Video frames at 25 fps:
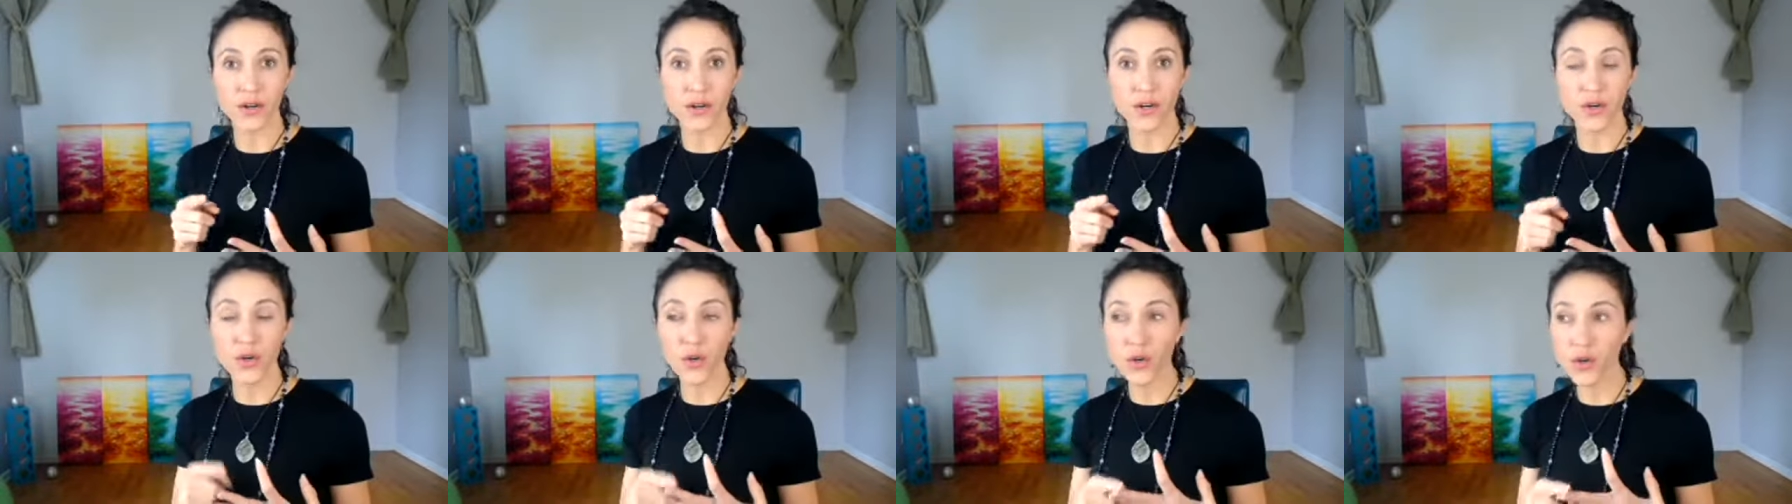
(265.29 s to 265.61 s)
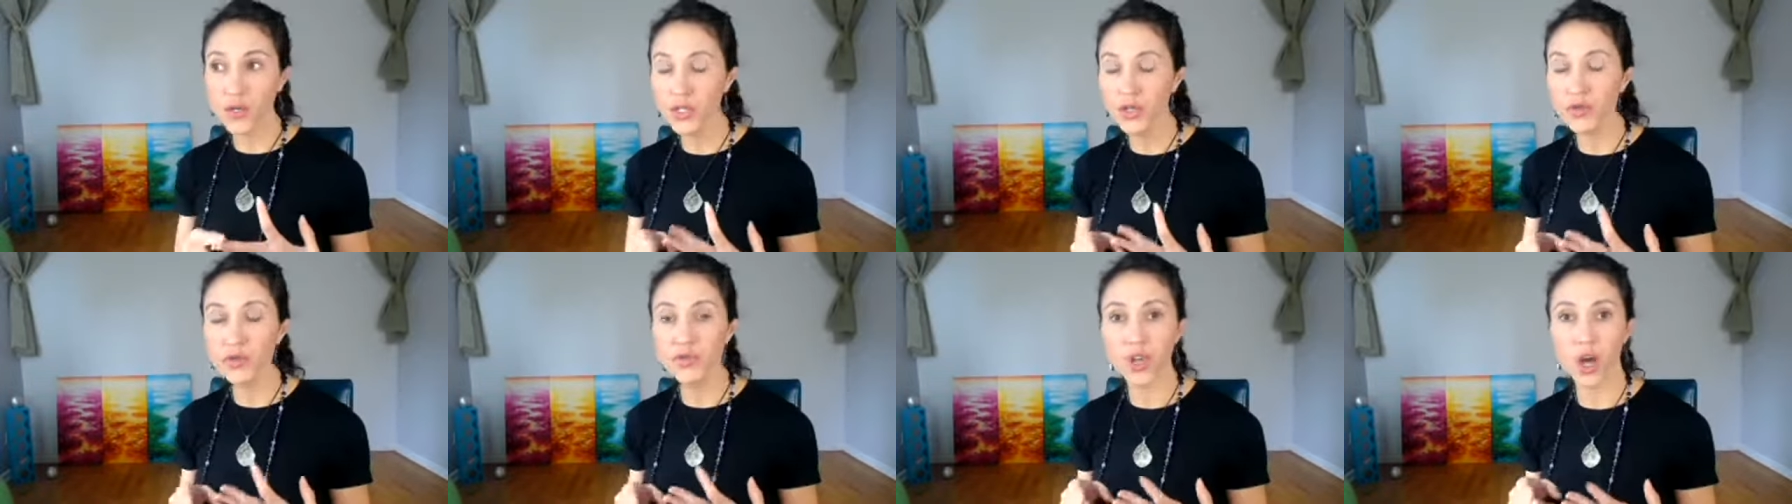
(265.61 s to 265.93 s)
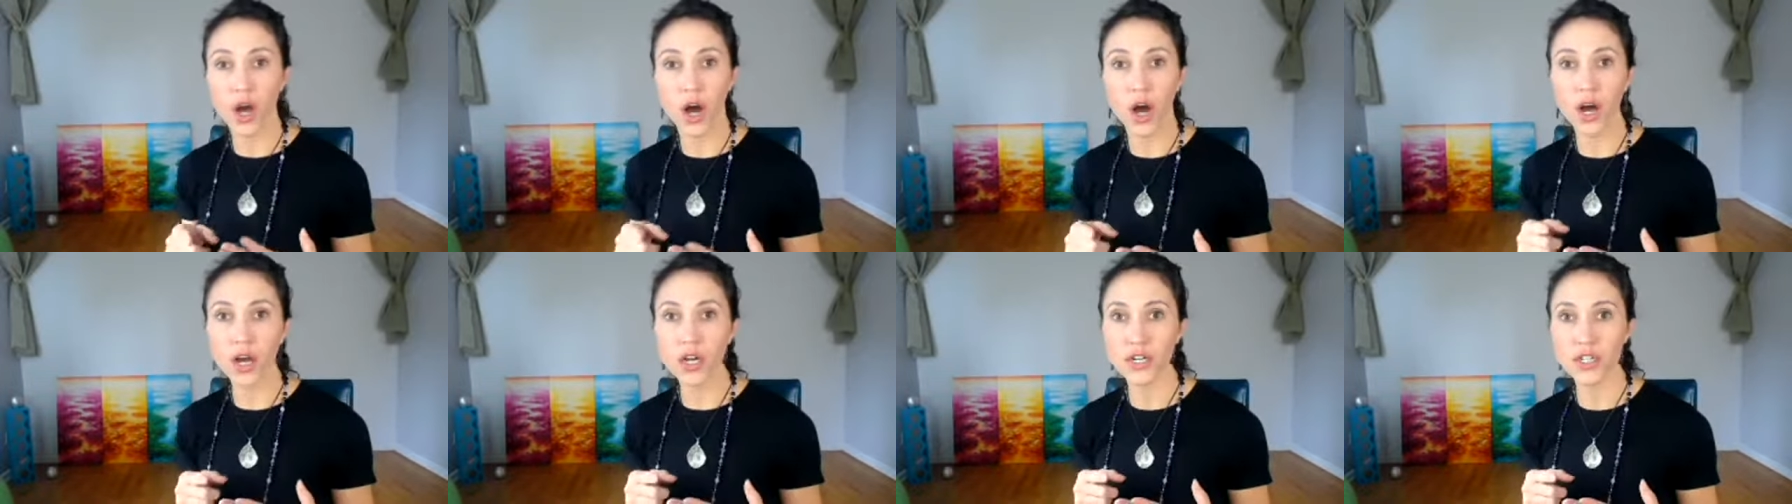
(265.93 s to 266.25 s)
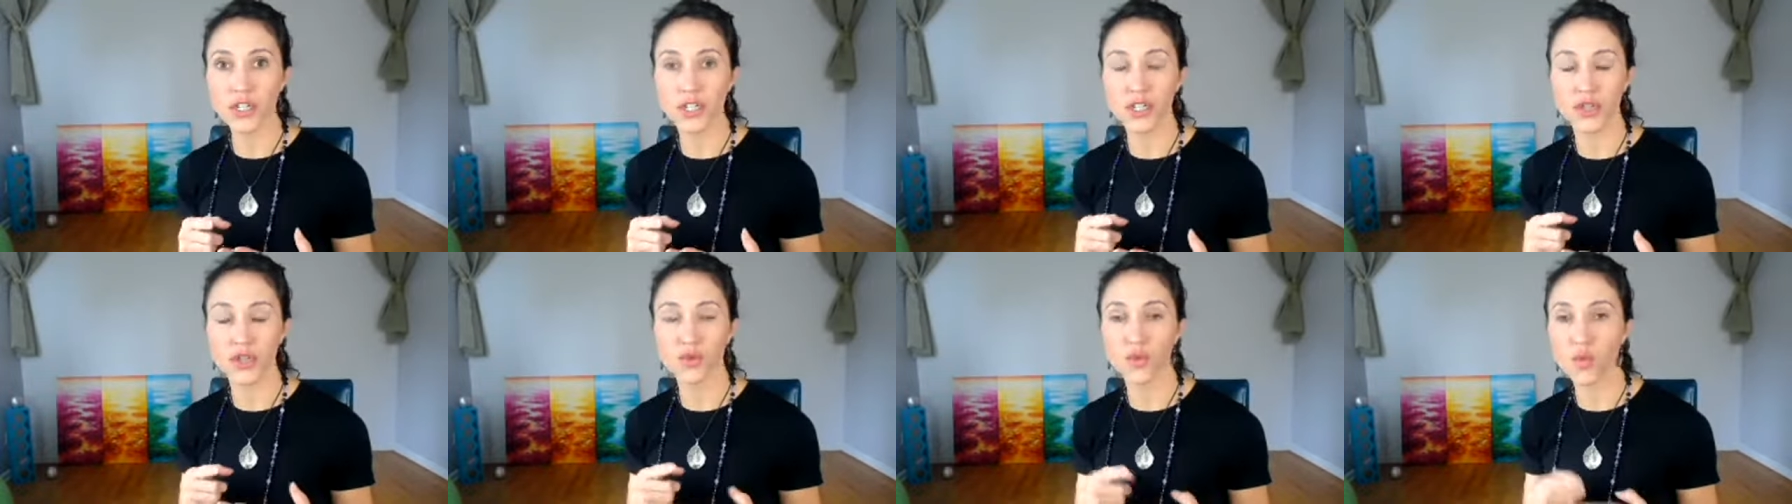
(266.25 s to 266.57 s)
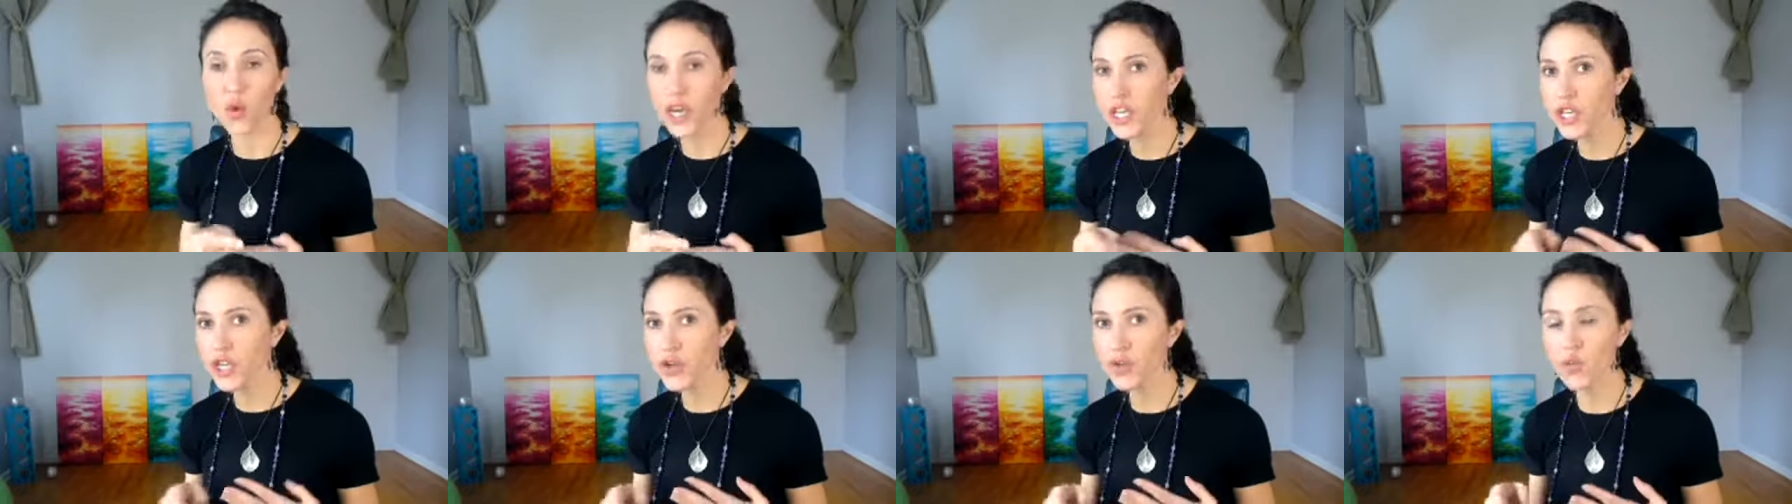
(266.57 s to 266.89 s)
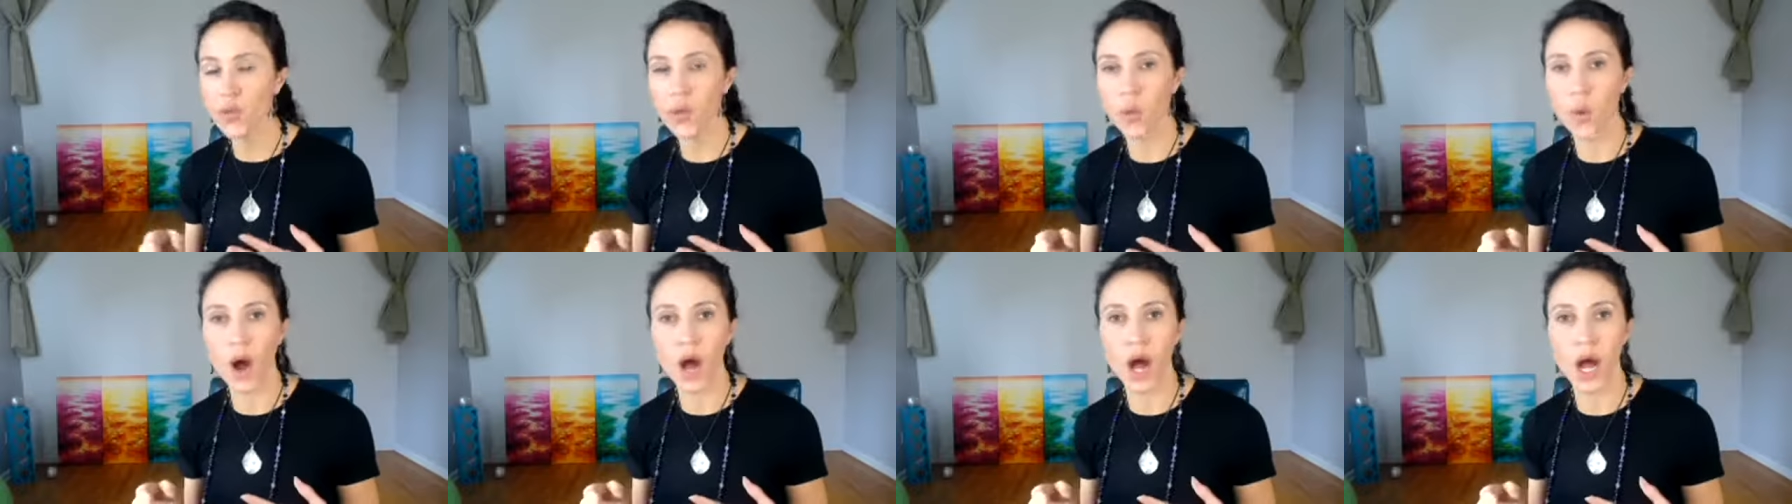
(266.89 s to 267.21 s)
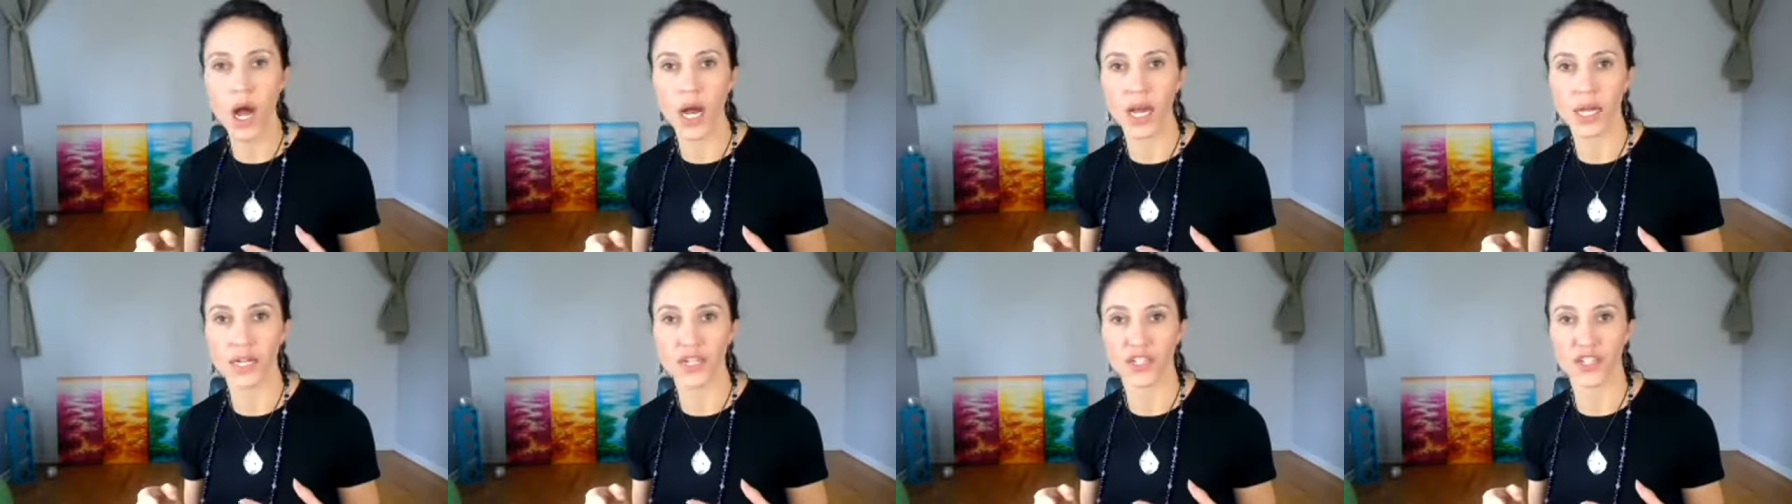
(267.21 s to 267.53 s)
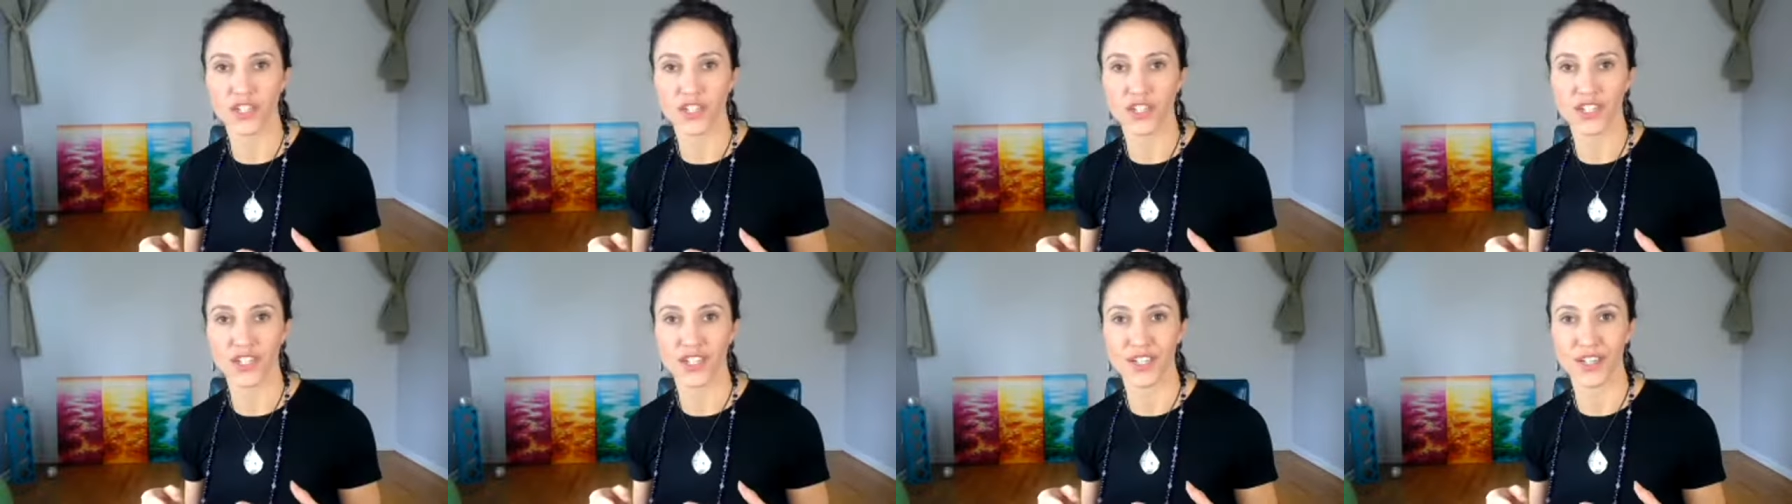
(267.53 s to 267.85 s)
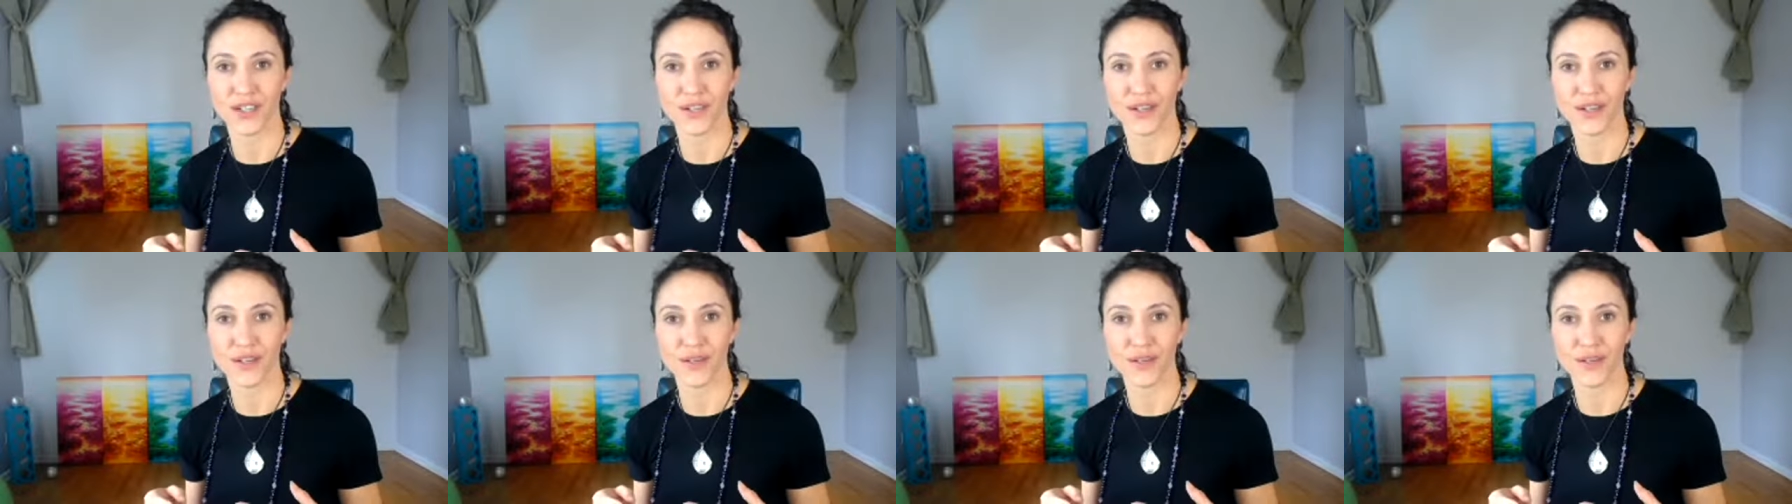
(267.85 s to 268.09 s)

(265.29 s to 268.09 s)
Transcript: who you talk to, what you watch